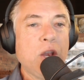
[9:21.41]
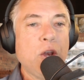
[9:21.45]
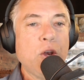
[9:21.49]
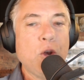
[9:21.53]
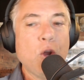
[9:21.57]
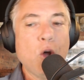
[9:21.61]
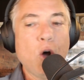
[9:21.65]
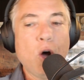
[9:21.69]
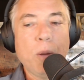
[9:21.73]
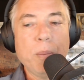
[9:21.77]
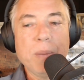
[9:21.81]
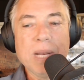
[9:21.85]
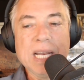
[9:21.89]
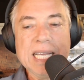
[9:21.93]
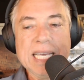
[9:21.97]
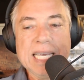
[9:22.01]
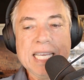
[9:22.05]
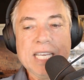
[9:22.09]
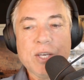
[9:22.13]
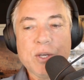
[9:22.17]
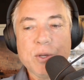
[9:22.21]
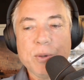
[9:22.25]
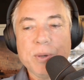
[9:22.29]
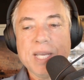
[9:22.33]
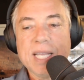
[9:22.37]
normally
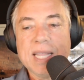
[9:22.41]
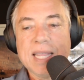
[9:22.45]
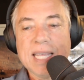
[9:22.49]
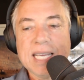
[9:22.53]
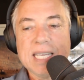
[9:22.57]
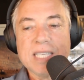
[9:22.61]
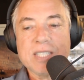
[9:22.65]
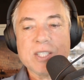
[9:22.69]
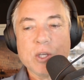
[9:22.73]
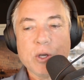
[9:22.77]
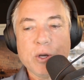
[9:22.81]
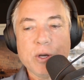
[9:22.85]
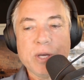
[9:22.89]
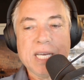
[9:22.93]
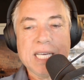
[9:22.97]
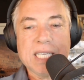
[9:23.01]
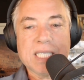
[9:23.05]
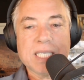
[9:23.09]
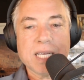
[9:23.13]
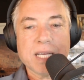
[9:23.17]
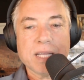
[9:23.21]
doing things to hurt each